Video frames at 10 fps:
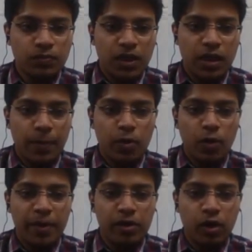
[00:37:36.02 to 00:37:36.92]
The
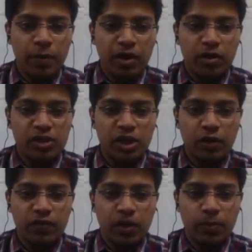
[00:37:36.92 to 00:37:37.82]
appropriate government on receipt
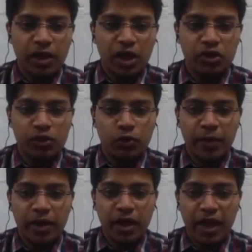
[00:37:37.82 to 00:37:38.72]
of the application should
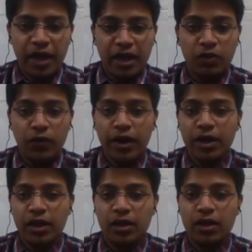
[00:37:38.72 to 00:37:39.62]
make an inquiry.
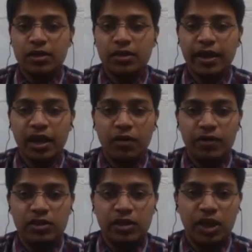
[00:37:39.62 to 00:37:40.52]
It is like an
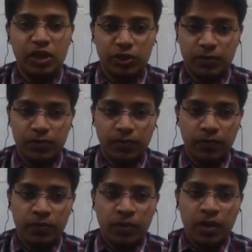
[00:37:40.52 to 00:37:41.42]
investigation.
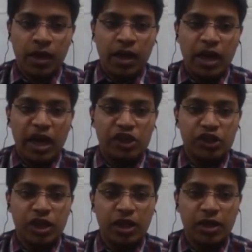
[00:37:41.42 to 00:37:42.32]
It
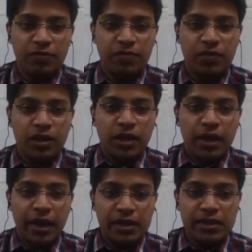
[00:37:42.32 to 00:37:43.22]
shall give
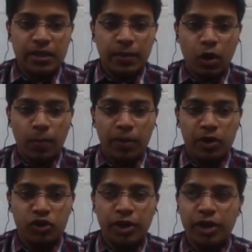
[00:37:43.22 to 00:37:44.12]
reasonable
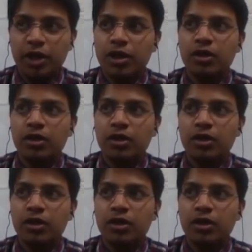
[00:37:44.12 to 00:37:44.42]
opportunity.